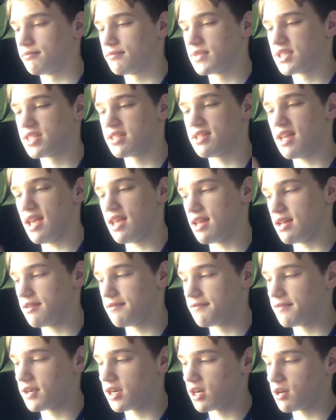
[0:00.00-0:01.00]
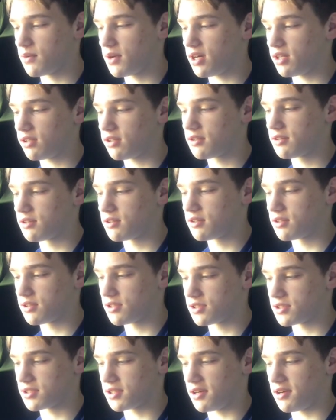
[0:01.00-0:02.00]
stay in very well.
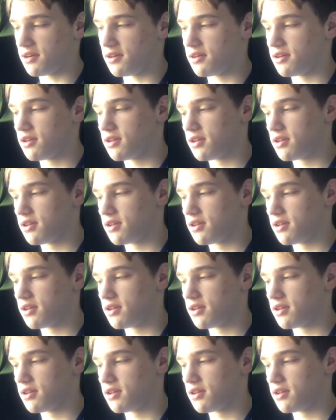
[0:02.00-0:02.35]
So